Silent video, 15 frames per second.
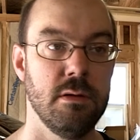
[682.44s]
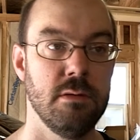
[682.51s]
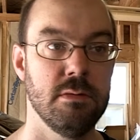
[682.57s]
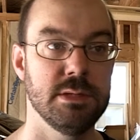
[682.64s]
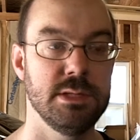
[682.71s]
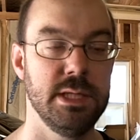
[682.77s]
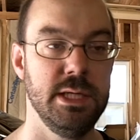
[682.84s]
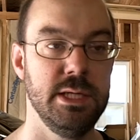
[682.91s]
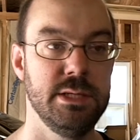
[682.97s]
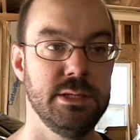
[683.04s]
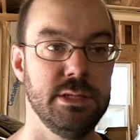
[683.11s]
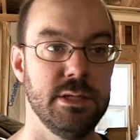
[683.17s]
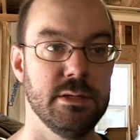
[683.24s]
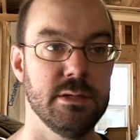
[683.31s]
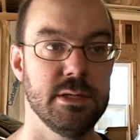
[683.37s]
was
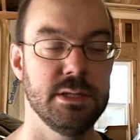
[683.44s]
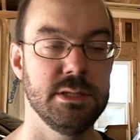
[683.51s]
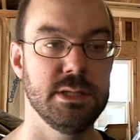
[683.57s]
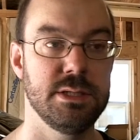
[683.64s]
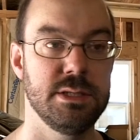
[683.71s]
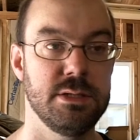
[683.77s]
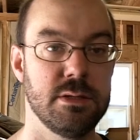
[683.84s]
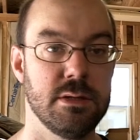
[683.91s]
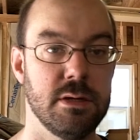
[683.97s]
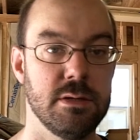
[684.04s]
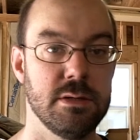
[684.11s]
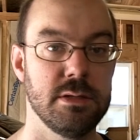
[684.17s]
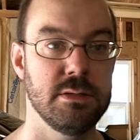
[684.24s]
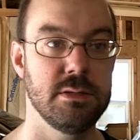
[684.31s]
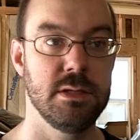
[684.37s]
easier than just
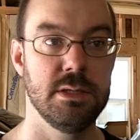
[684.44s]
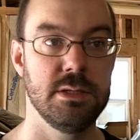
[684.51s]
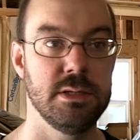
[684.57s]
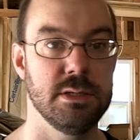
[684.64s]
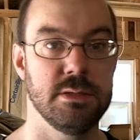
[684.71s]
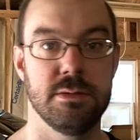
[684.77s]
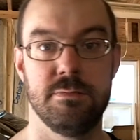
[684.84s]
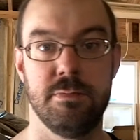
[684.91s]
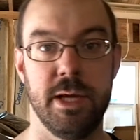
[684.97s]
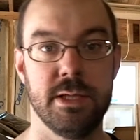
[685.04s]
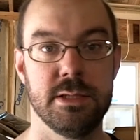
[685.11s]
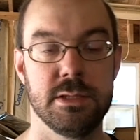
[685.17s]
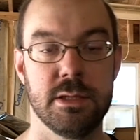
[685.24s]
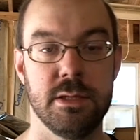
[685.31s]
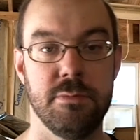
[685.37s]

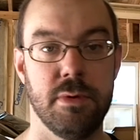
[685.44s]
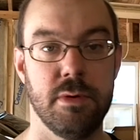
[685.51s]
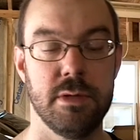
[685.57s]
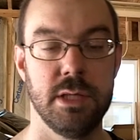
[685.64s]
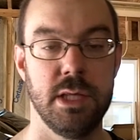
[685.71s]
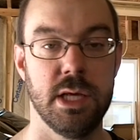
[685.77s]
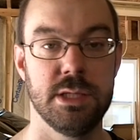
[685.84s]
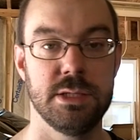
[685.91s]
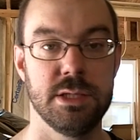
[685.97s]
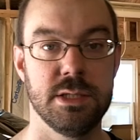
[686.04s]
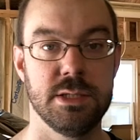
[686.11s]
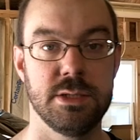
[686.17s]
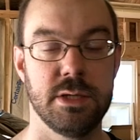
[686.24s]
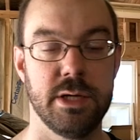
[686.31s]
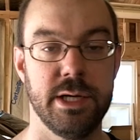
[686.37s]
basically pulling the engine
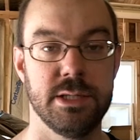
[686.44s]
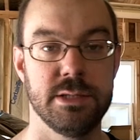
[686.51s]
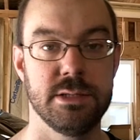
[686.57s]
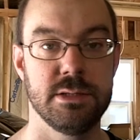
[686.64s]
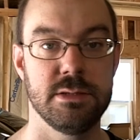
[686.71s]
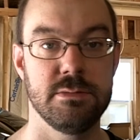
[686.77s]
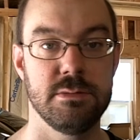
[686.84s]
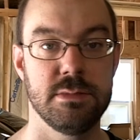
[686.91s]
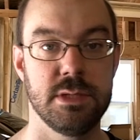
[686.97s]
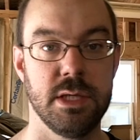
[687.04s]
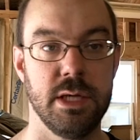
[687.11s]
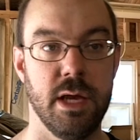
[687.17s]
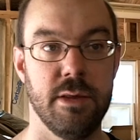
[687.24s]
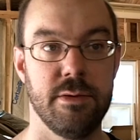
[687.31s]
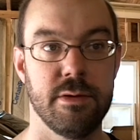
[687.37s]
and trans
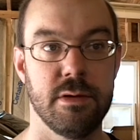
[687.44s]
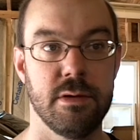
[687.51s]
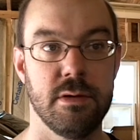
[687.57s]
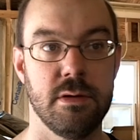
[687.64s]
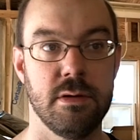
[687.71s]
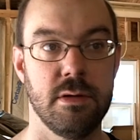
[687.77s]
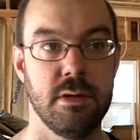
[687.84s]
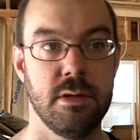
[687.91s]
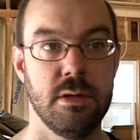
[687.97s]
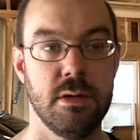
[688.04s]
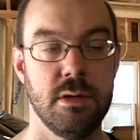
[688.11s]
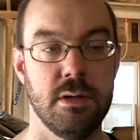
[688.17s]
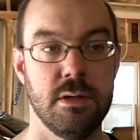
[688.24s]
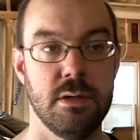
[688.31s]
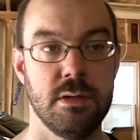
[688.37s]
together.
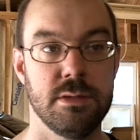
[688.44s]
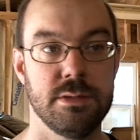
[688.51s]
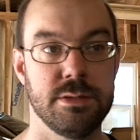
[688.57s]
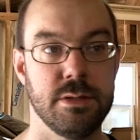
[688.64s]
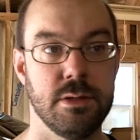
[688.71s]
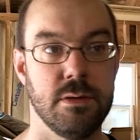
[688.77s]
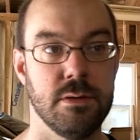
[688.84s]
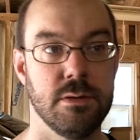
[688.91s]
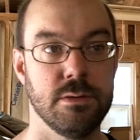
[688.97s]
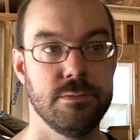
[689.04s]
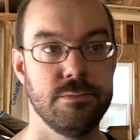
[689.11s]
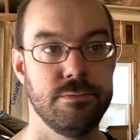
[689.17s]
So